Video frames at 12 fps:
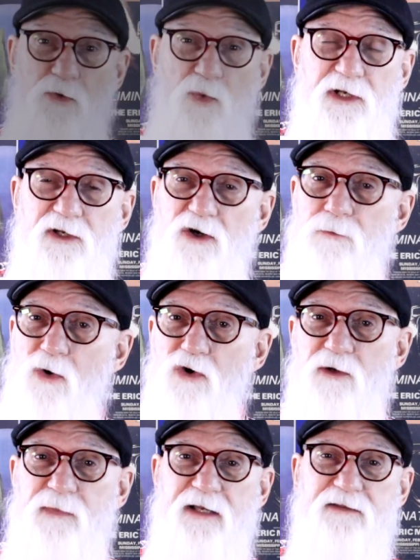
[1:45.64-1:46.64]
you want to know
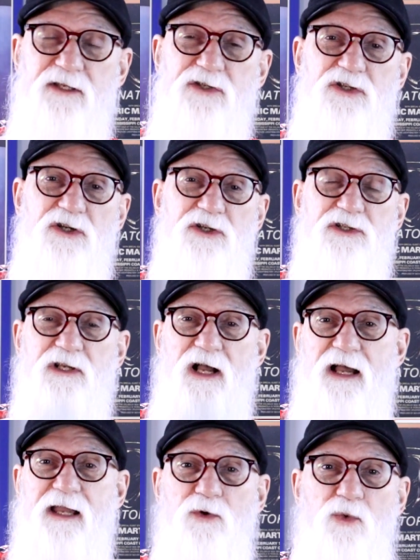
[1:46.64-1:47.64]
more about these shirts,
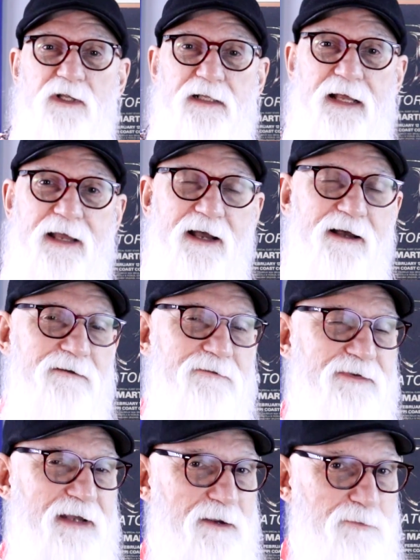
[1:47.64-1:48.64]
I will
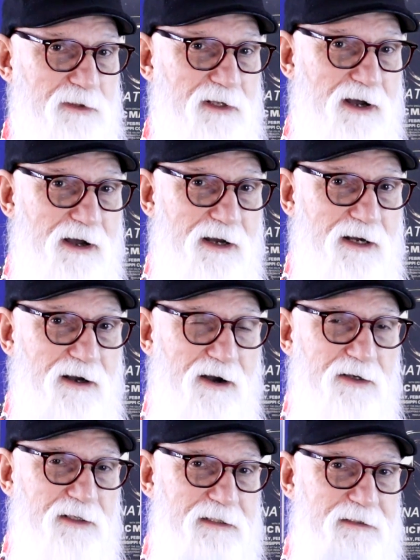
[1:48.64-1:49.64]
have a blog
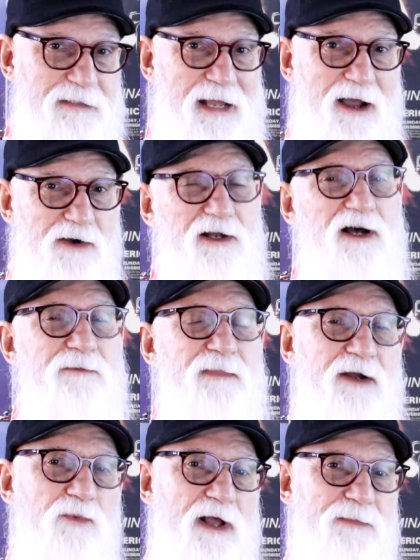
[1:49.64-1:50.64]
article out on
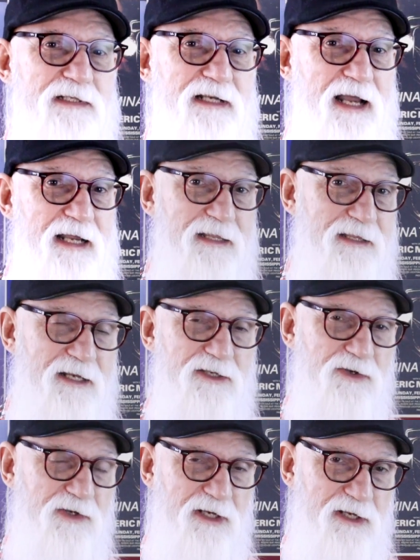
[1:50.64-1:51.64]
my website that
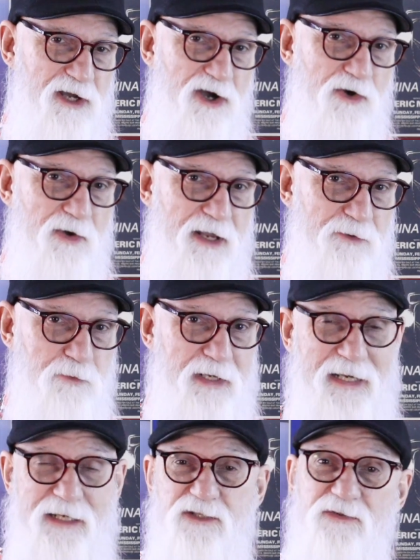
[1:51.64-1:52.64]
you can go and
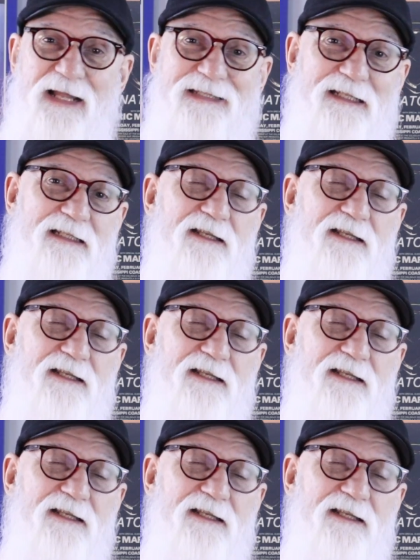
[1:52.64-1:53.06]
read. So that's at